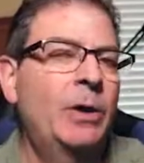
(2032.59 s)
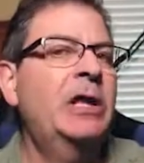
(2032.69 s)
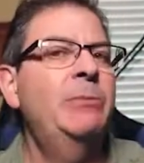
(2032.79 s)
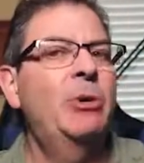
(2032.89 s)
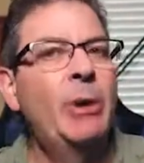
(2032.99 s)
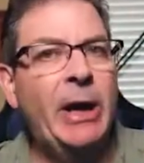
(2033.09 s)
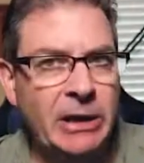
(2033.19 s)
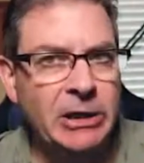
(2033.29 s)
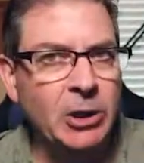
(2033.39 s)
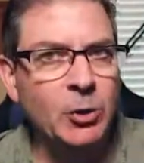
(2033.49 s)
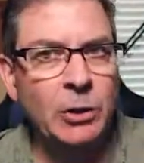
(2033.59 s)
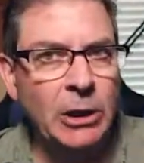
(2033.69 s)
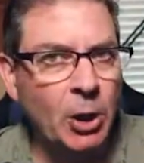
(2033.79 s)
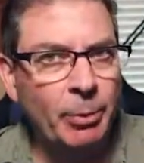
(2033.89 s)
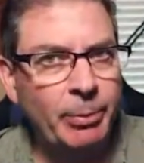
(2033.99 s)
to keep reminding you to
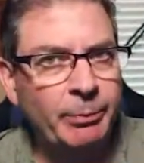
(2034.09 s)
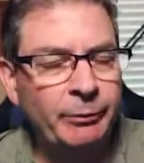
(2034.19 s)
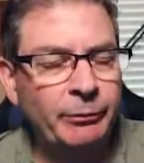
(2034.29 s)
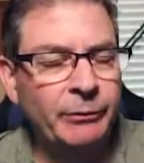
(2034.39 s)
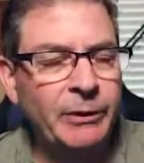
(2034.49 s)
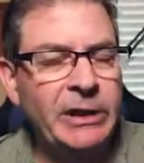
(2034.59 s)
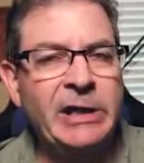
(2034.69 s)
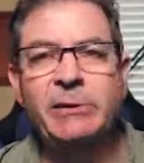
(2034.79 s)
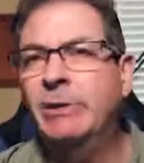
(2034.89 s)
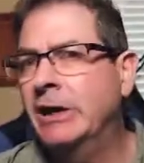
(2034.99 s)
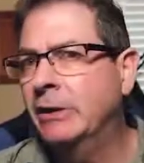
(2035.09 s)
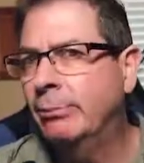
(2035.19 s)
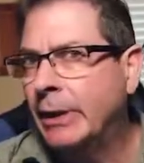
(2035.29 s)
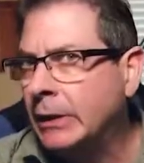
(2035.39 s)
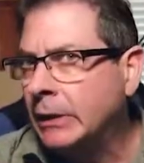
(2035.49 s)
elope. You need to be
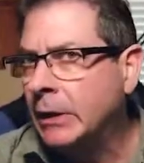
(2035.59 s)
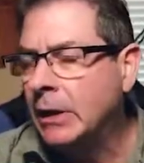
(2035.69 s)
independent.